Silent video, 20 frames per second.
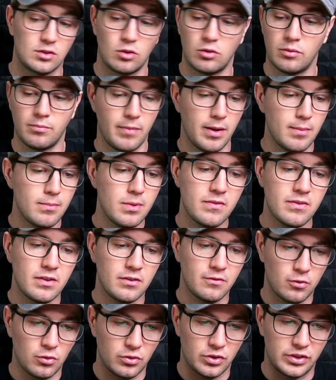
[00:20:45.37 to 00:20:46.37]
or maybe even
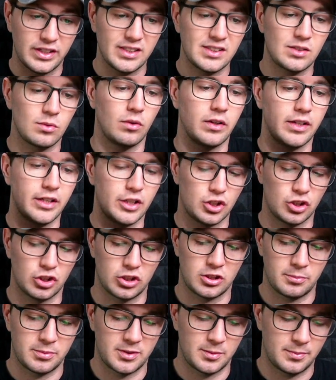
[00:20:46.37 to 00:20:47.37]
for this
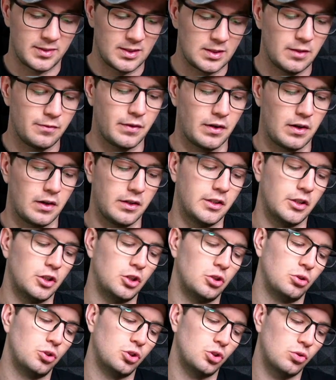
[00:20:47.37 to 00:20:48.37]
relationship specifically
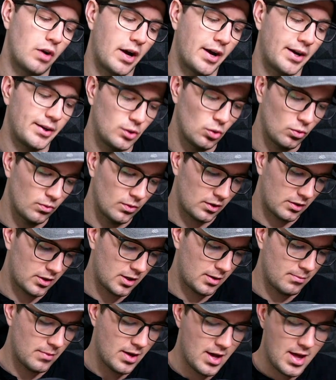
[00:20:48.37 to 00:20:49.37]
that you're trying to
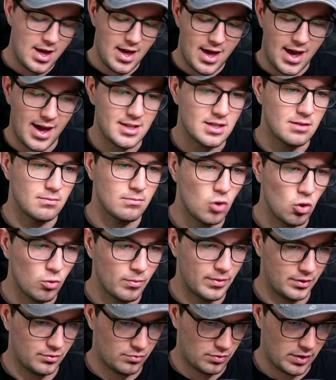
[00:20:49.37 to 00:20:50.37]
overcome at the
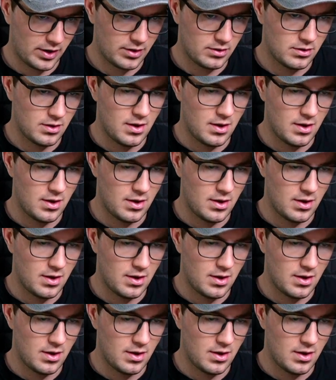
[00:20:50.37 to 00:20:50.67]
moment, right?